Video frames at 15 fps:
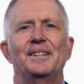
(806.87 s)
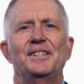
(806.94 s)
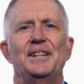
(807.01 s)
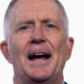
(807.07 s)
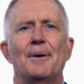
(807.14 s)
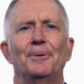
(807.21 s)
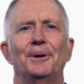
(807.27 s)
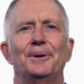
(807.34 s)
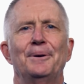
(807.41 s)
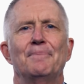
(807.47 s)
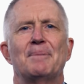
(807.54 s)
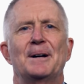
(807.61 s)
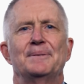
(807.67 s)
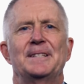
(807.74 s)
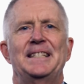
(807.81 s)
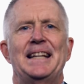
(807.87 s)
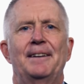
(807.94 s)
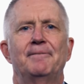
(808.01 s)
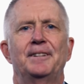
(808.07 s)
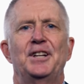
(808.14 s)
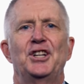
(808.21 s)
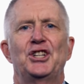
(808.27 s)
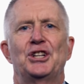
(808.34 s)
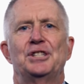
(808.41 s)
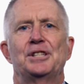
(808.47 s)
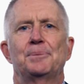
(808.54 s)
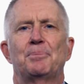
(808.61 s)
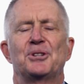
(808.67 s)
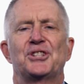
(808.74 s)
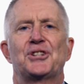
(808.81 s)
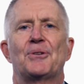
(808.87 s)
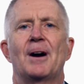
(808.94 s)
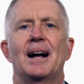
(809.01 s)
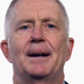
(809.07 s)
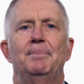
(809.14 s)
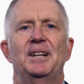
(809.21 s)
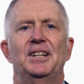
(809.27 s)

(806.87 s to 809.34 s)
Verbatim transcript: Let's now learn about the definitions prescribed